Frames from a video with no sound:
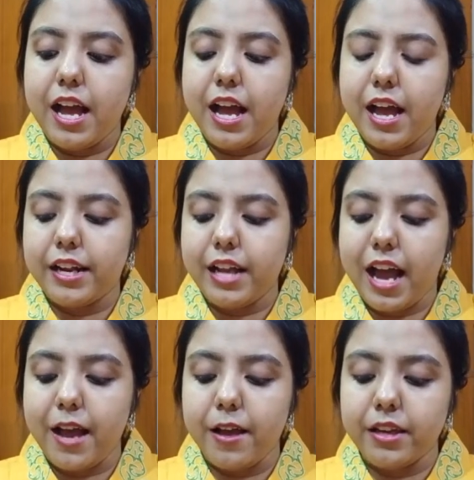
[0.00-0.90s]
And
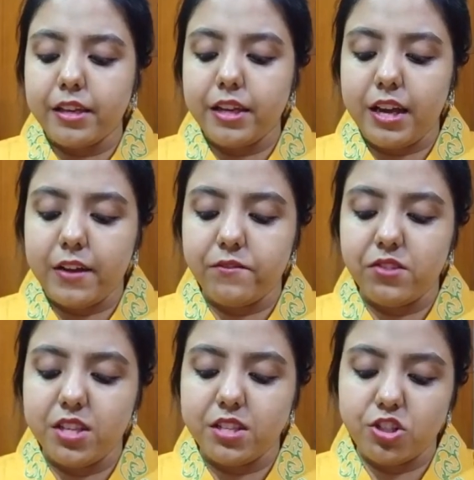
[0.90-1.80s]
I
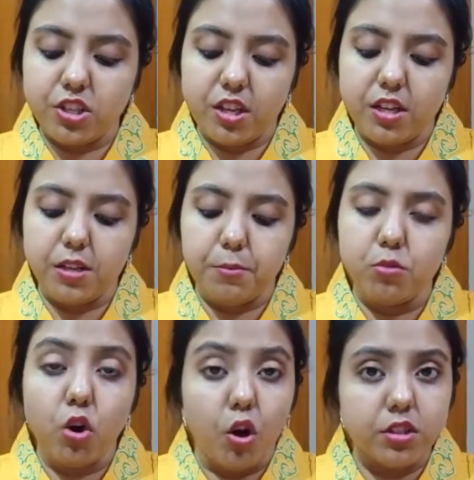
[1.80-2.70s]
have this shade
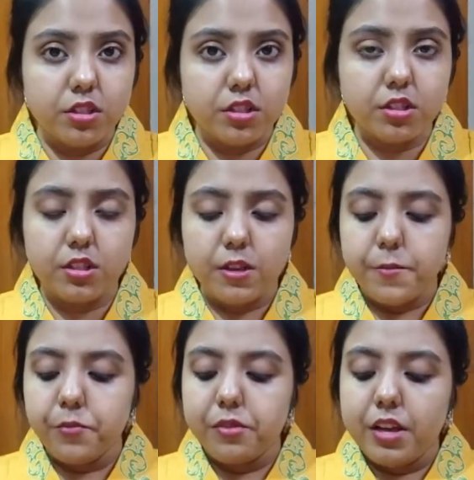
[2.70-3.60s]
bronze.
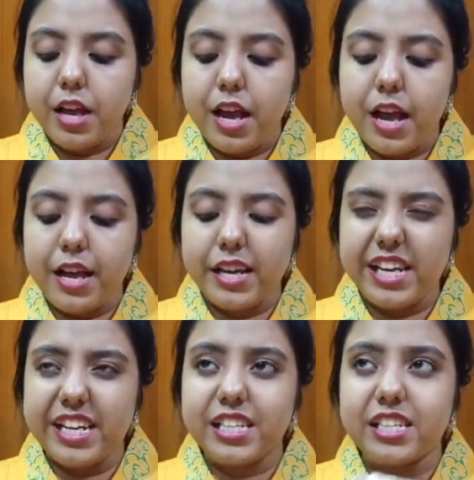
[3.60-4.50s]

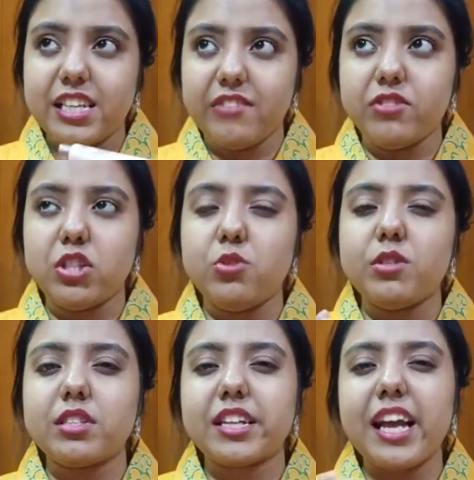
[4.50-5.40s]
It gives you
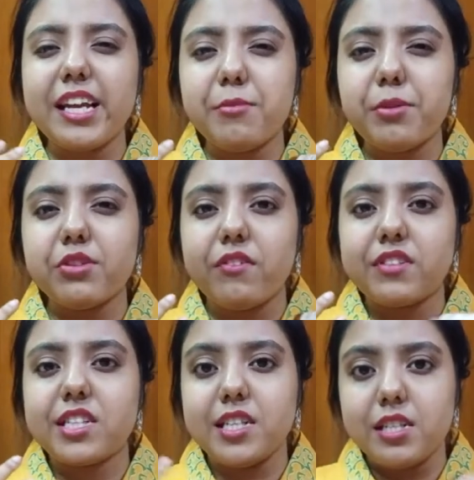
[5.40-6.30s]
a slight bit of
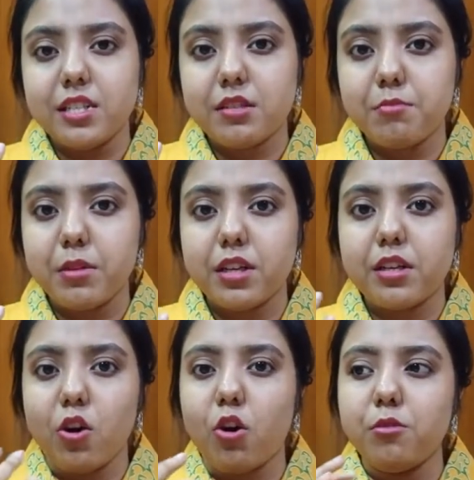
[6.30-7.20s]
tint,
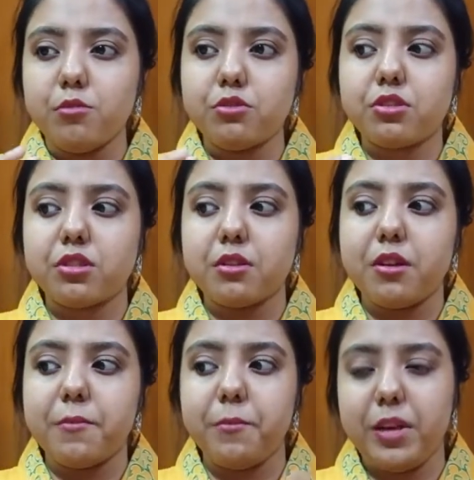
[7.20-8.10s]
but almost
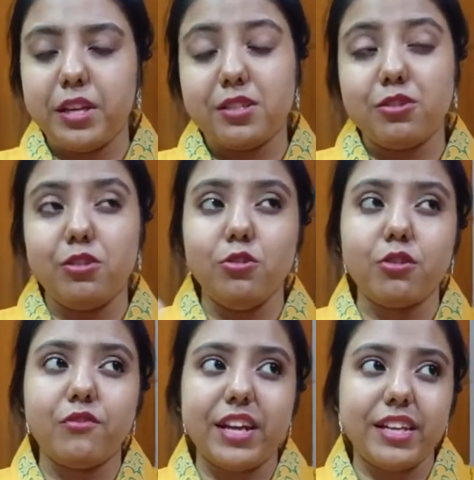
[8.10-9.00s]
makes you
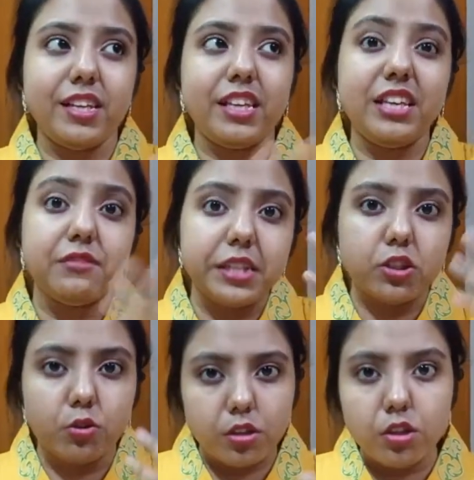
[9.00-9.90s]
look very even
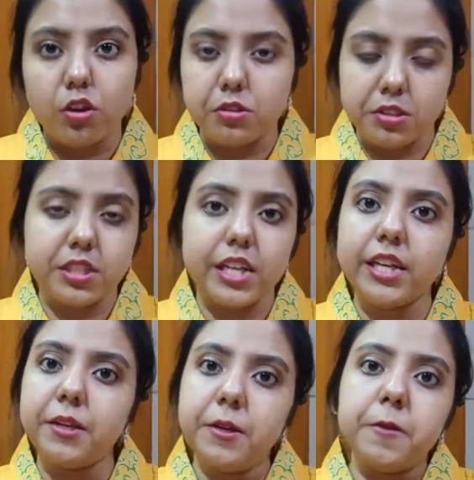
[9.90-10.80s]
toned,
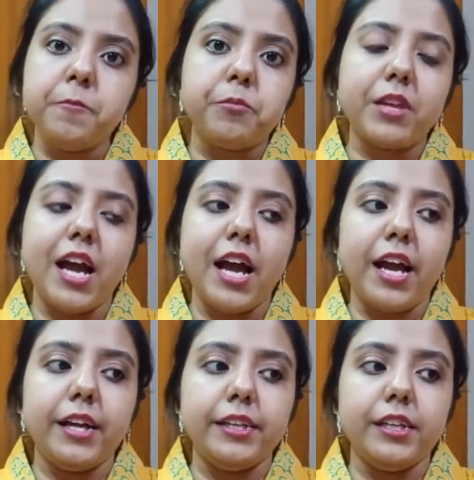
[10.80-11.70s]
honestly.
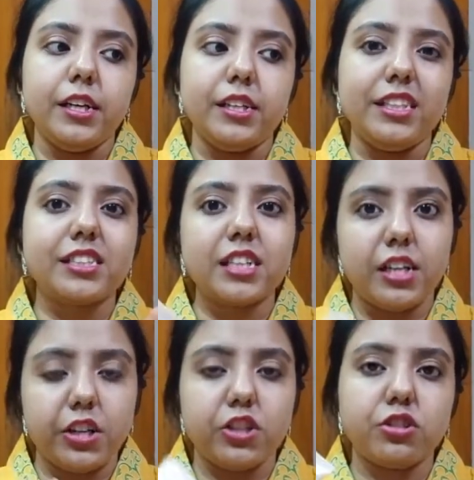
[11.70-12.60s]
And
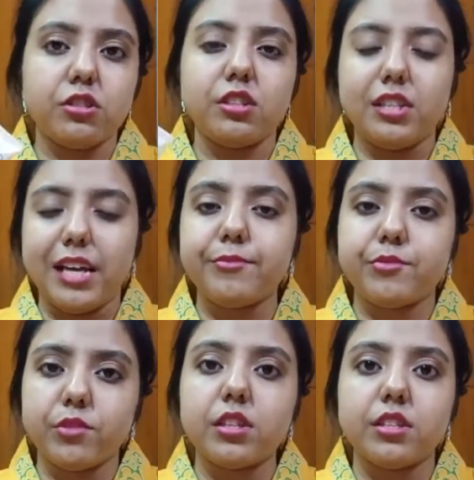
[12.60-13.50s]
discoloration, it
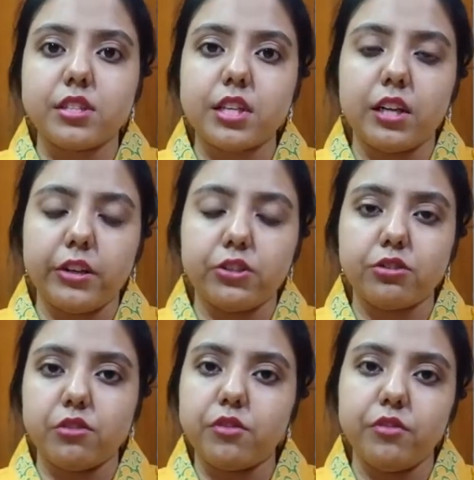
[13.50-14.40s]
helps with the
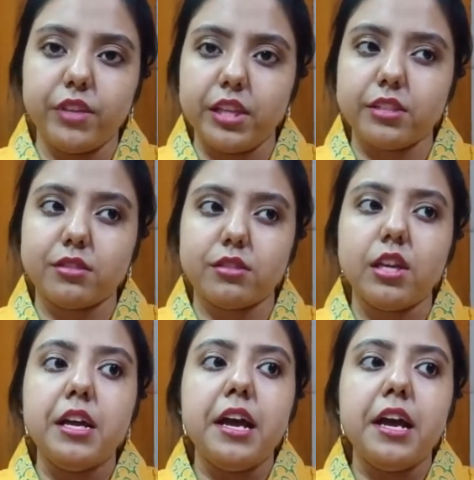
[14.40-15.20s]
discoloration of your face.